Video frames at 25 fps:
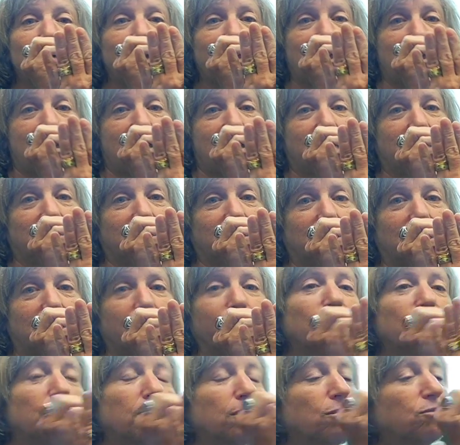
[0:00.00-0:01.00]
hand.
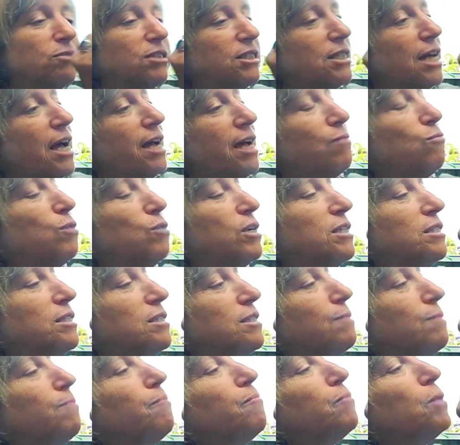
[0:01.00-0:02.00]
I'm going to go
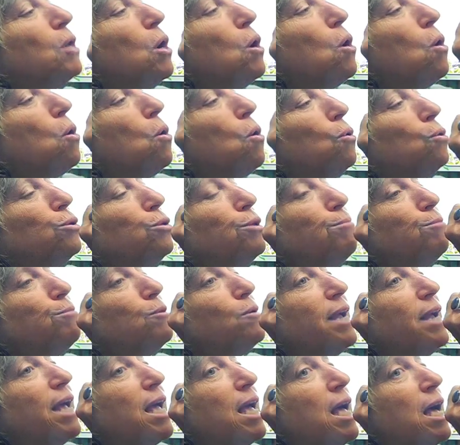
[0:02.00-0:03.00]
sideways. Hold up
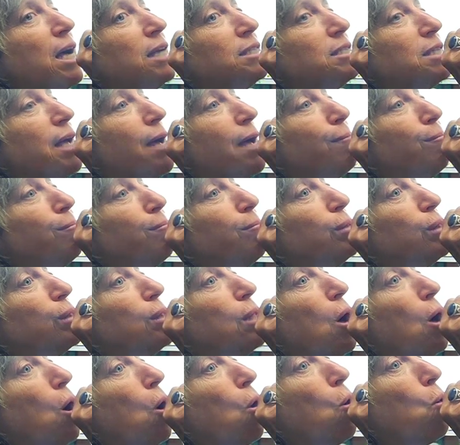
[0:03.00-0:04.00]
your hand and
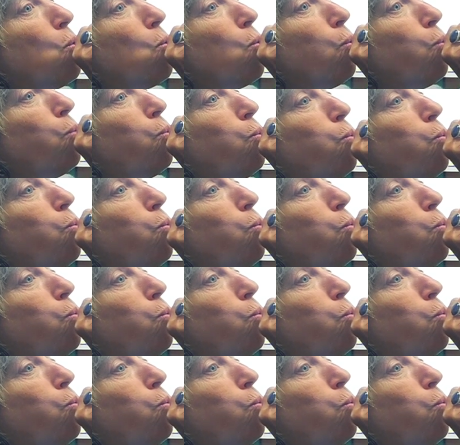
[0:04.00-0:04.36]
blow.